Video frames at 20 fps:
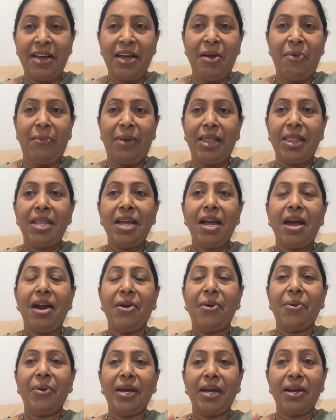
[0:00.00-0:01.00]
When they are
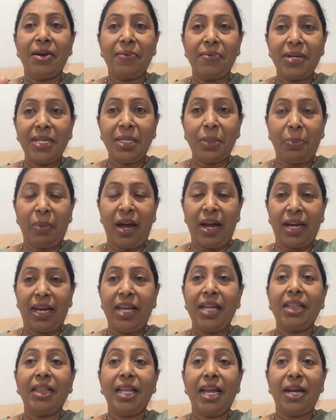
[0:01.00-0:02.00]
doing reverse
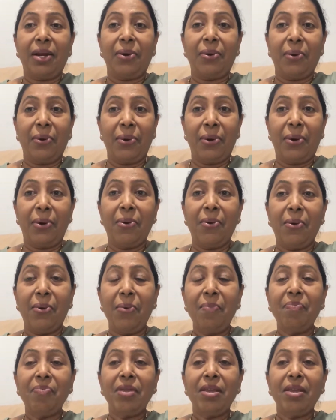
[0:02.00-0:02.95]
parking, they don't know